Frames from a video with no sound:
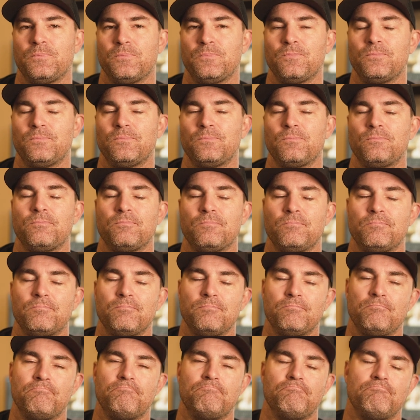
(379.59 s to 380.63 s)

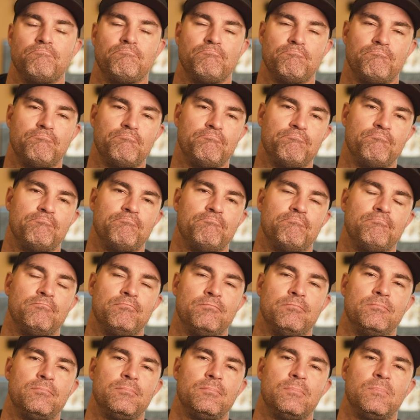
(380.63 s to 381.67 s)

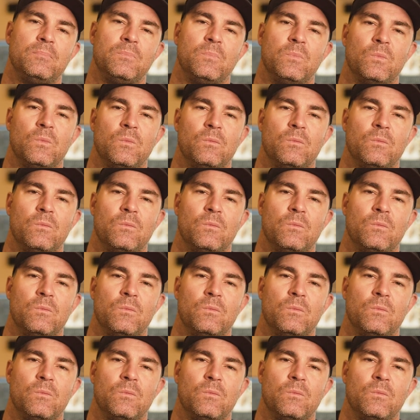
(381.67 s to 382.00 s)
Nothing is said.